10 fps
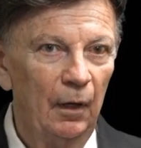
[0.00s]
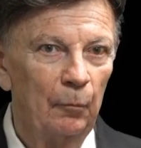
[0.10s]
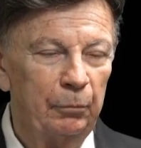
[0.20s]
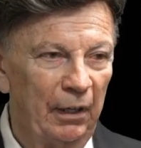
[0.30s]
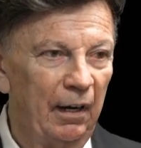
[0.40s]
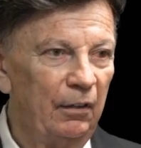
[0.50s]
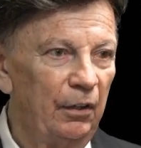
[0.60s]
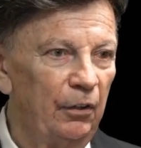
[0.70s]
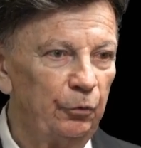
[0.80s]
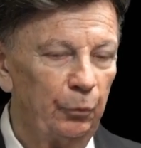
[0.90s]
Prayer
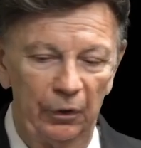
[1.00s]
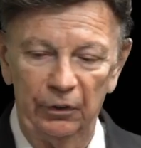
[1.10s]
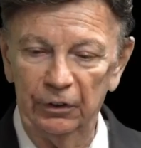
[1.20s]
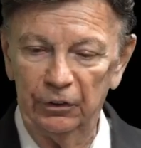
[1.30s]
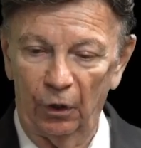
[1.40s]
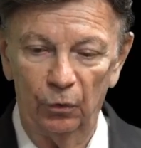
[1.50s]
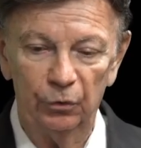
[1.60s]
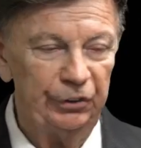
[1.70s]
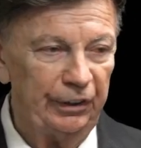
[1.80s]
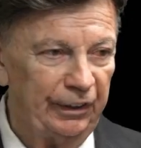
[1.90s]
is where you go
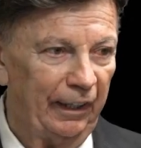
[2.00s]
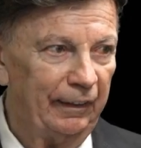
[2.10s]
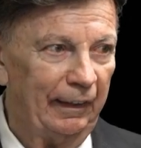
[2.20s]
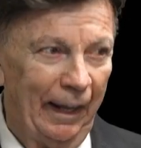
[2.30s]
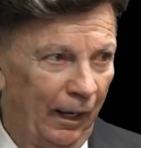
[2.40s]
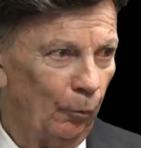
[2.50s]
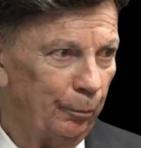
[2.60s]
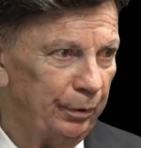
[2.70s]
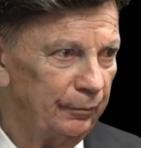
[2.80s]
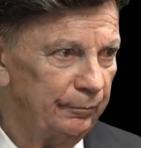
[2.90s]
to get help
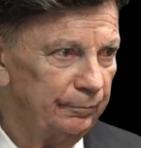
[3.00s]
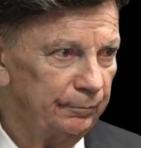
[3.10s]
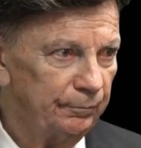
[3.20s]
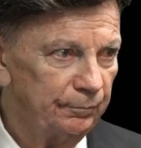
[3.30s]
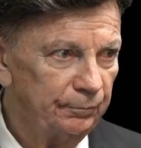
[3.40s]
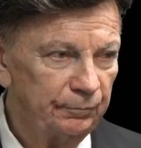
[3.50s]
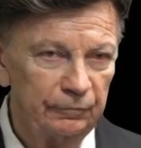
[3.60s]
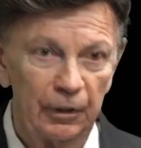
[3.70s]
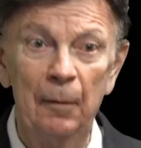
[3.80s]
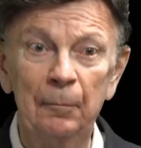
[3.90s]

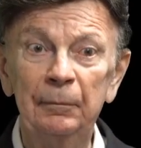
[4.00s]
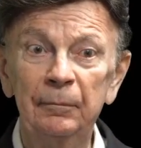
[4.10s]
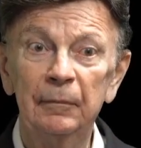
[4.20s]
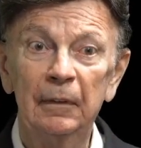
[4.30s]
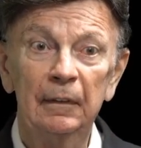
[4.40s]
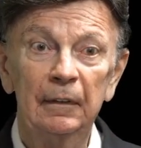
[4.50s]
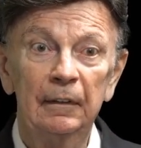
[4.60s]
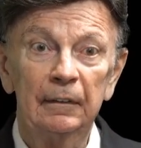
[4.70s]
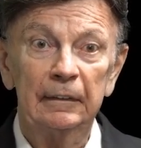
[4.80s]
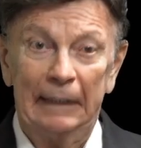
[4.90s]
from
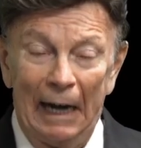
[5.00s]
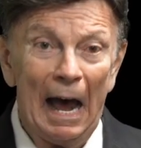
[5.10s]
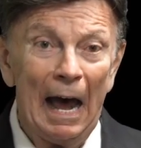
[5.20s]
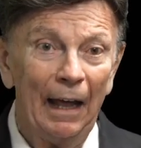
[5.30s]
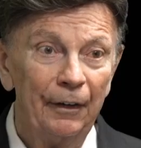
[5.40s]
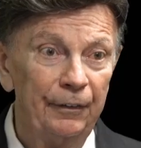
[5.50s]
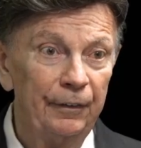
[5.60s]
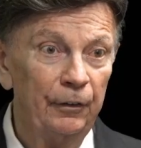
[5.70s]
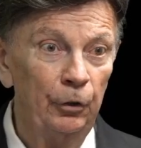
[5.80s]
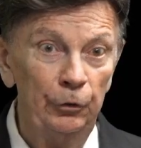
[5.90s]
God
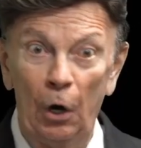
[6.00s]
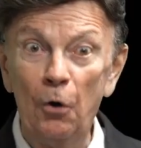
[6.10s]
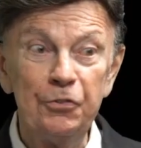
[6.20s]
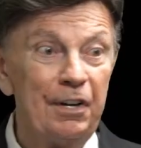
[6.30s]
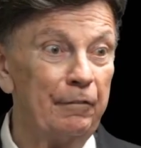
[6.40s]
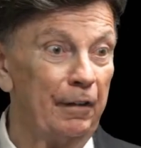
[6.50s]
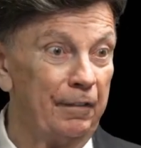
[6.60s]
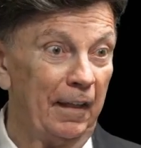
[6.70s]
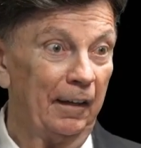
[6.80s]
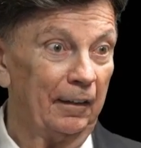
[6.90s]
who knows
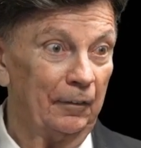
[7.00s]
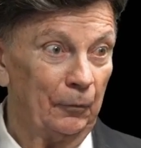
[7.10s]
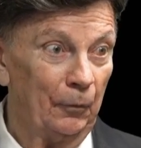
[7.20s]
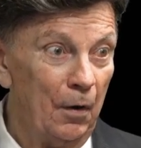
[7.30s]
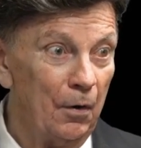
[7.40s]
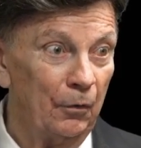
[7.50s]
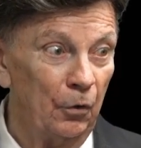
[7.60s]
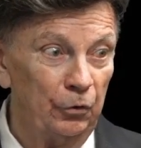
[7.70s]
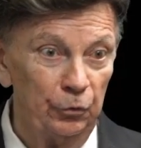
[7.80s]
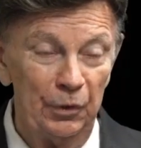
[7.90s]
everything, whoa,
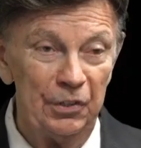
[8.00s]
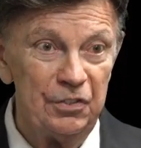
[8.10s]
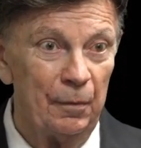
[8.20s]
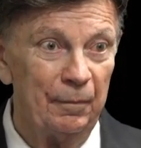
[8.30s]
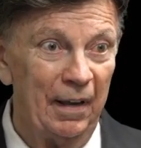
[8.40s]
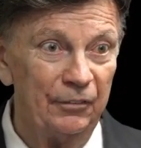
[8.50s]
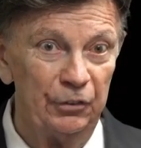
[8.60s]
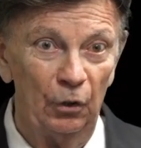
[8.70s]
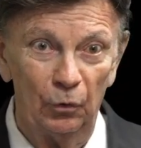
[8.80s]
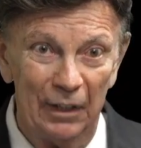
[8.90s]
whose wisdom has
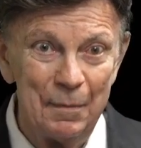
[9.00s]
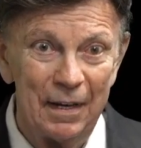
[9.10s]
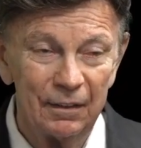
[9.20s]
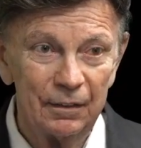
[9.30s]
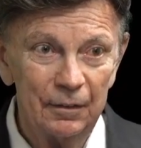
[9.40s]
no limit,